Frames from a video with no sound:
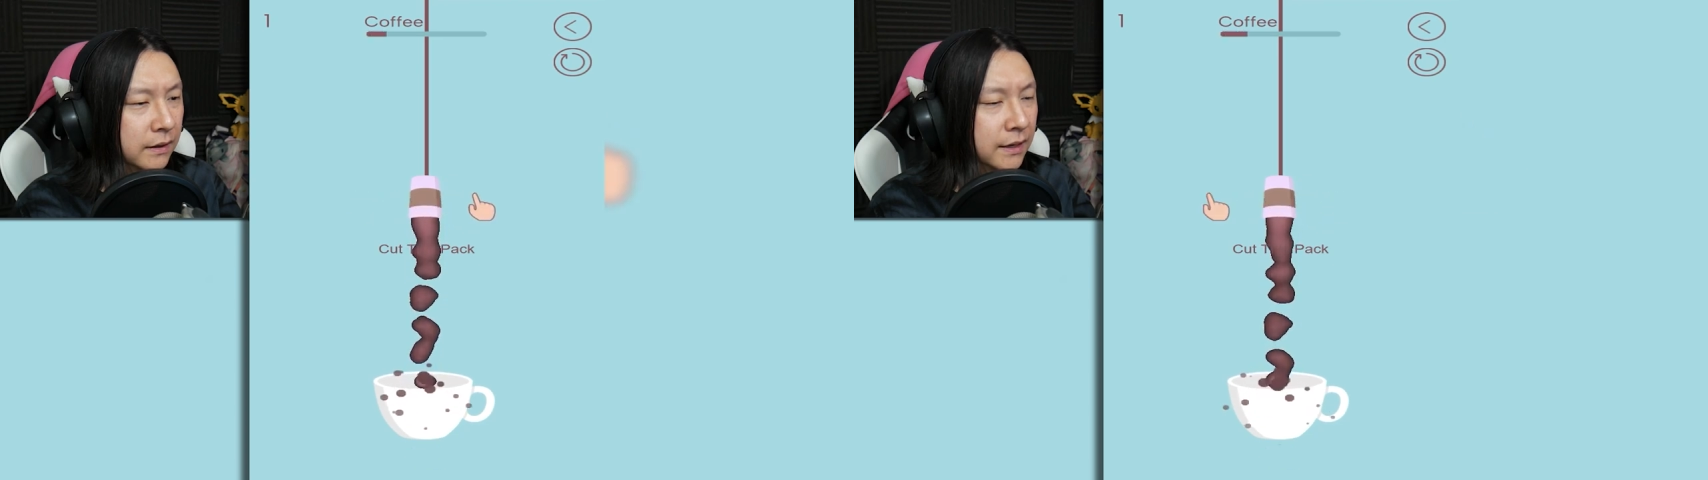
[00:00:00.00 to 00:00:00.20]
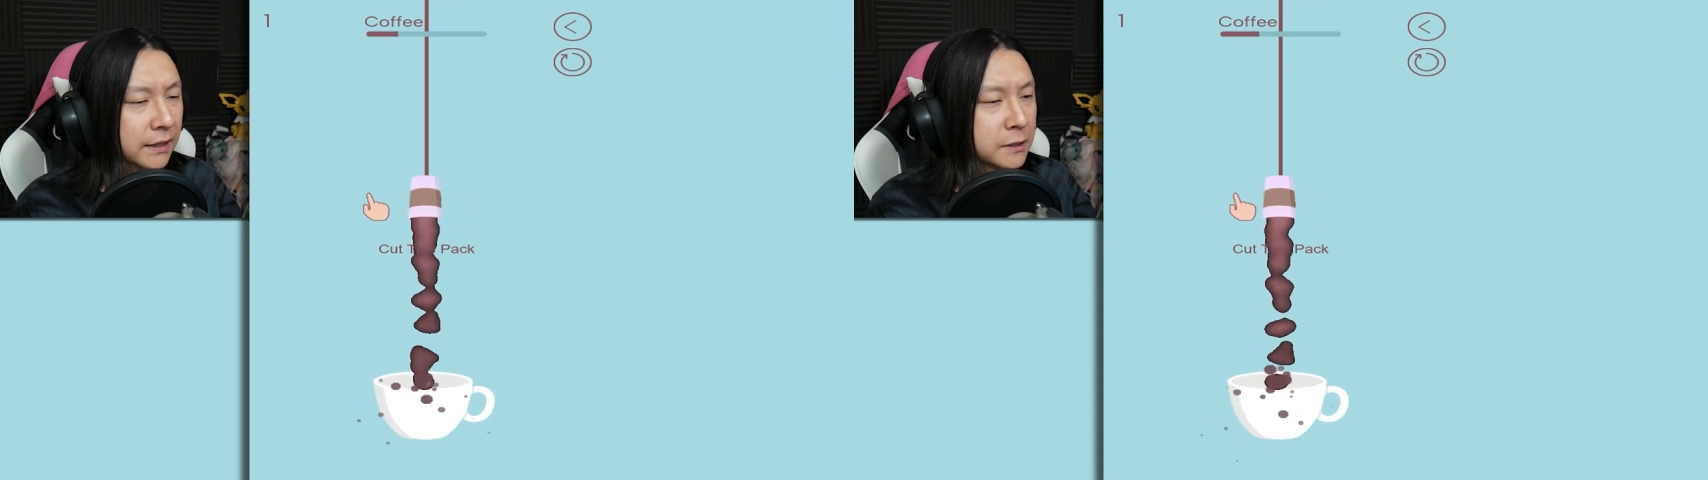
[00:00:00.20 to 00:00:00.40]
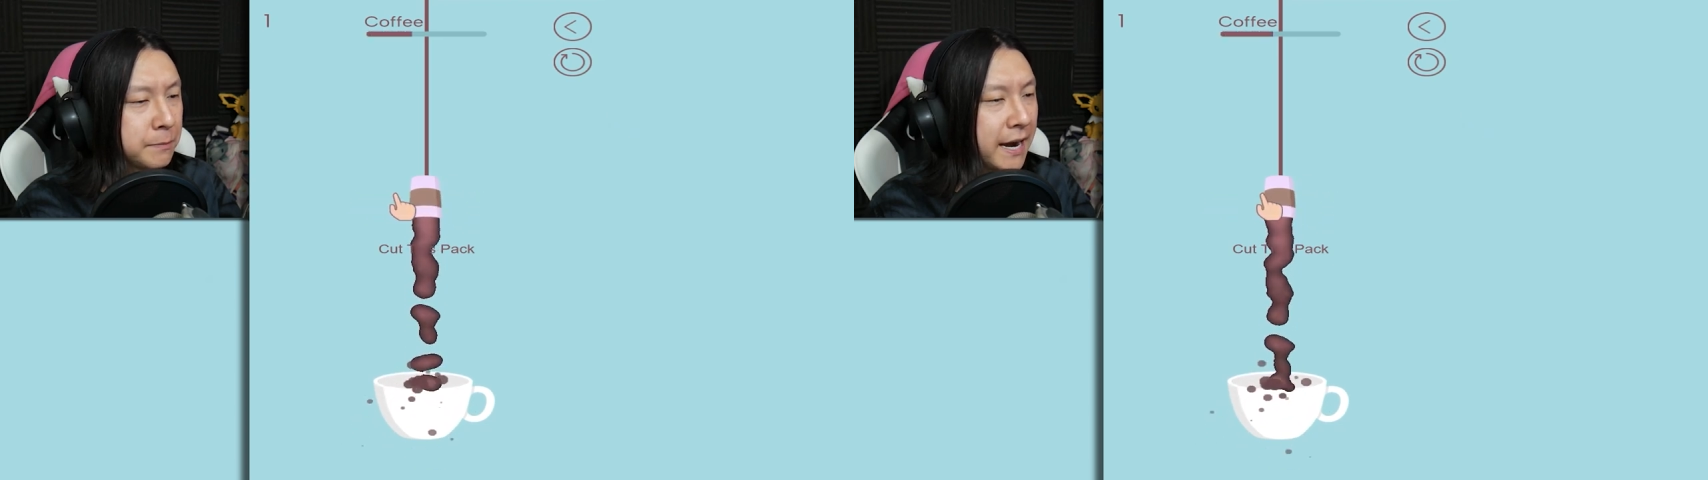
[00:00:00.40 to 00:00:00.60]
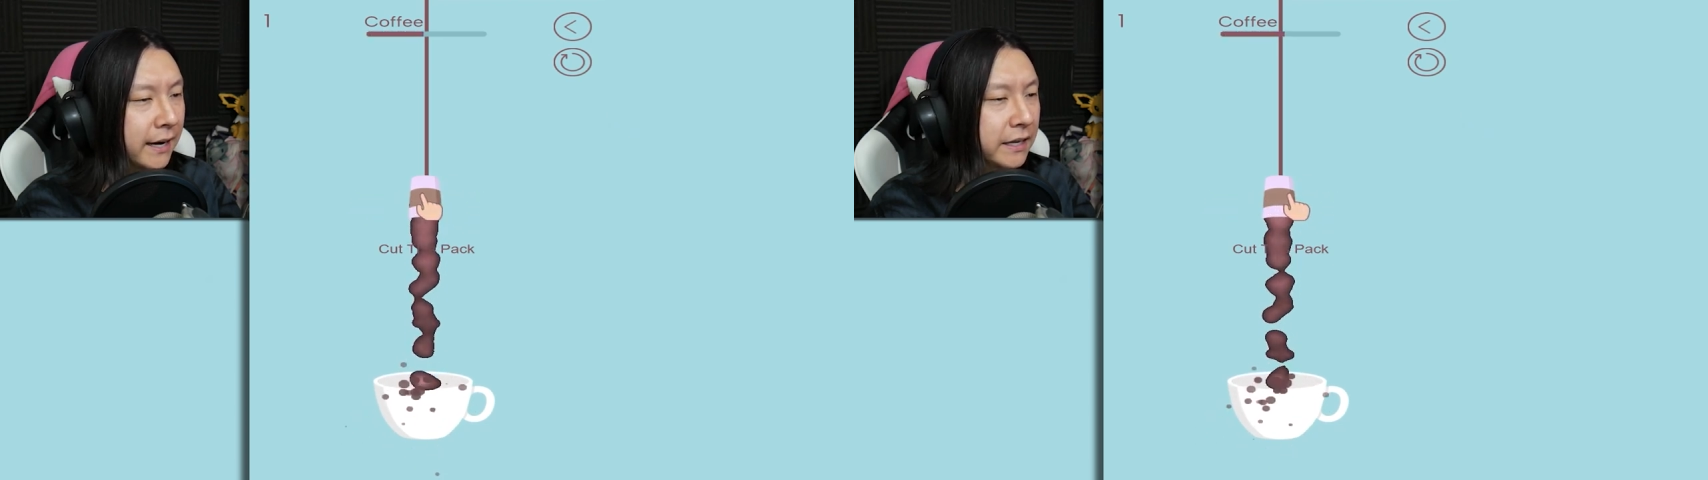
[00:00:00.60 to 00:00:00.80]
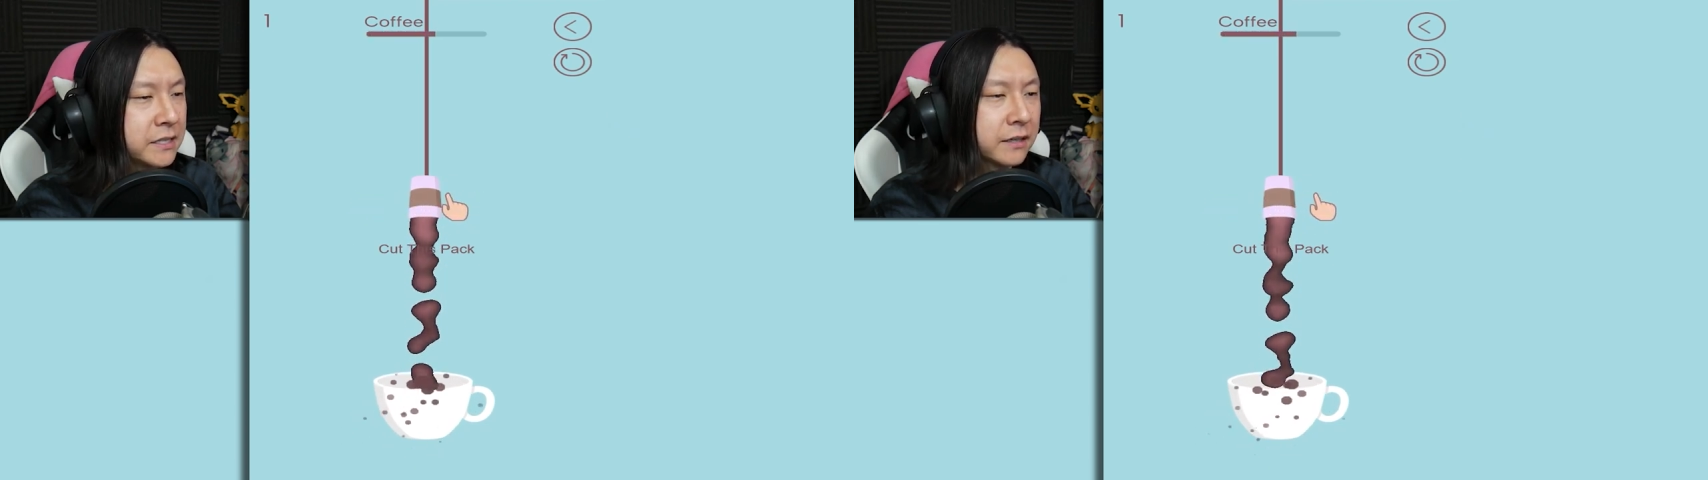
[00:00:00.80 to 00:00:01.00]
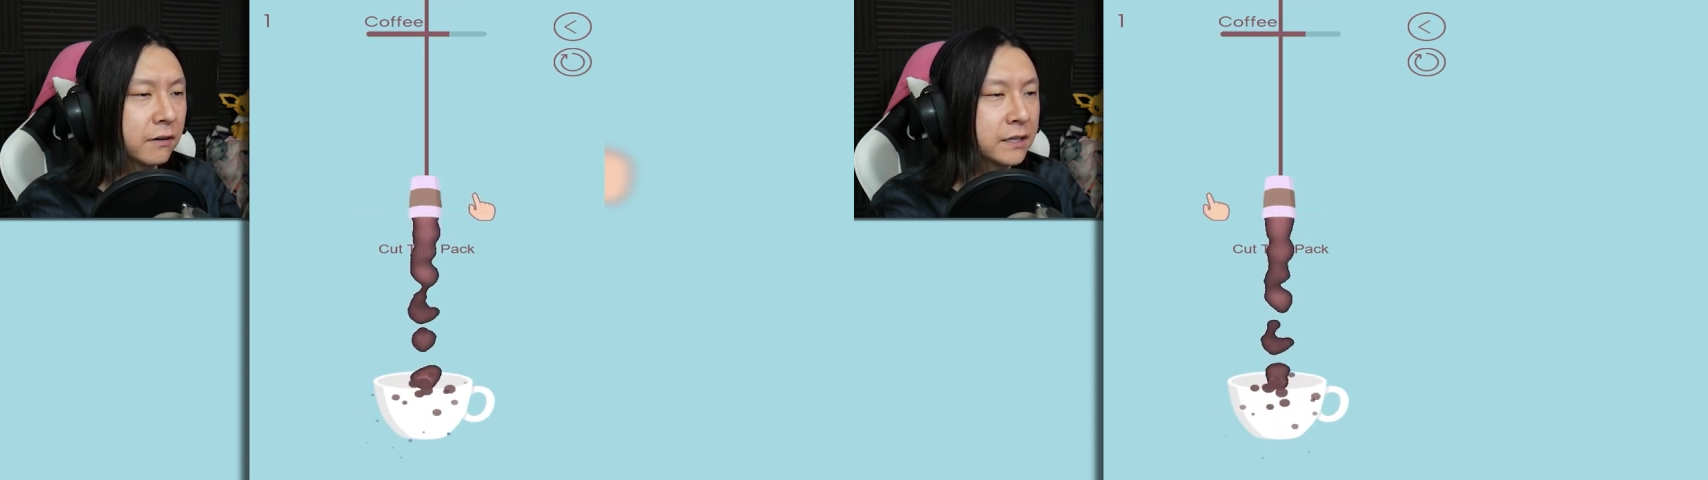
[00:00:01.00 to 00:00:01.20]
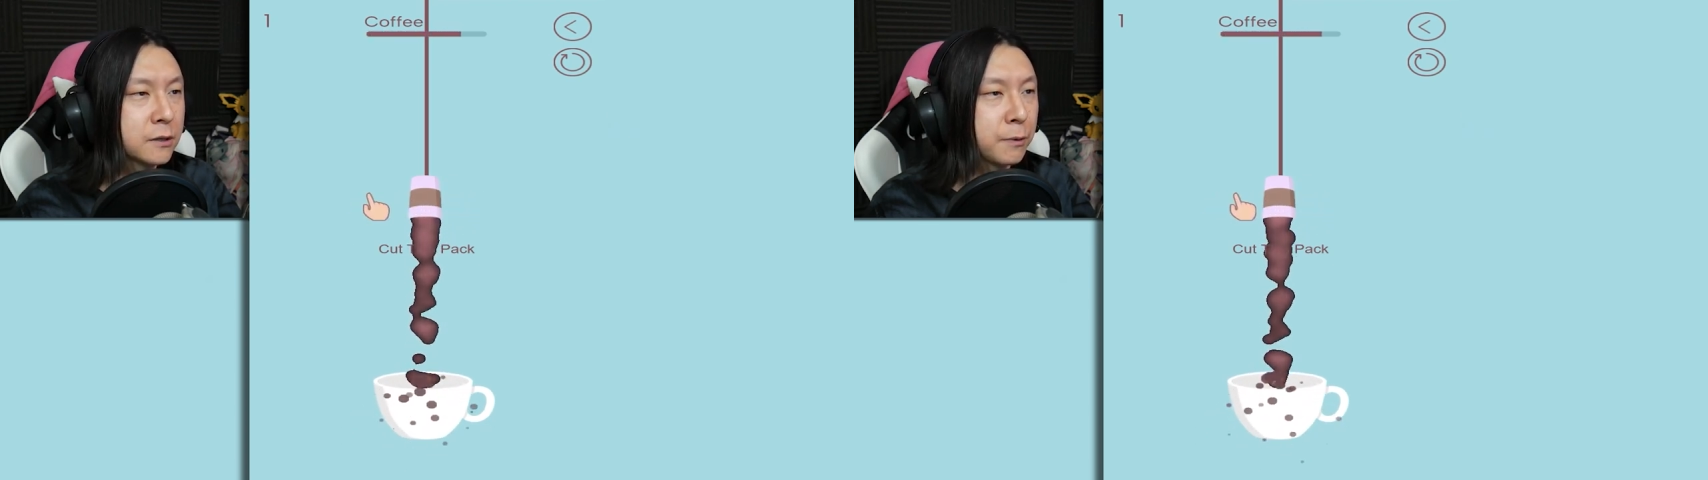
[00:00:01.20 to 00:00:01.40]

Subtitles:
Cut this pack. Is it, like,